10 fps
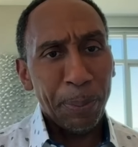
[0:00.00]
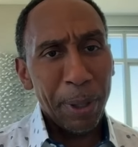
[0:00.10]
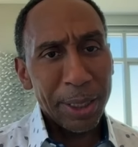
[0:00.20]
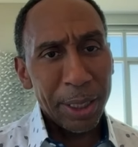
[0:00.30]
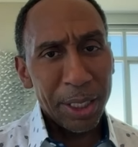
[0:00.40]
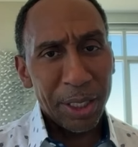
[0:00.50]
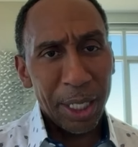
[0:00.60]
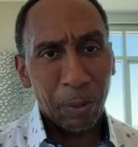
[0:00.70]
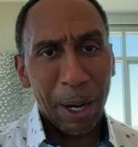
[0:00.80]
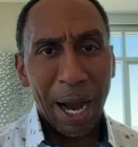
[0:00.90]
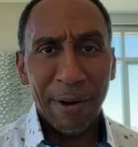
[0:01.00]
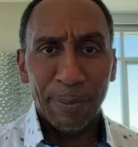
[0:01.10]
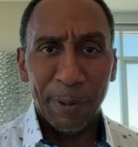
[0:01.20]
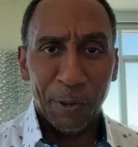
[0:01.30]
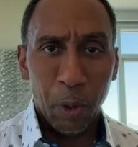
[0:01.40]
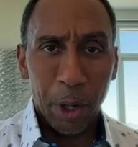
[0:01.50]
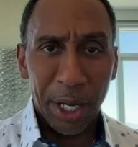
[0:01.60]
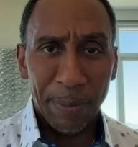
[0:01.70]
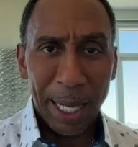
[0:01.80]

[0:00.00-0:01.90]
presidents that arrived before him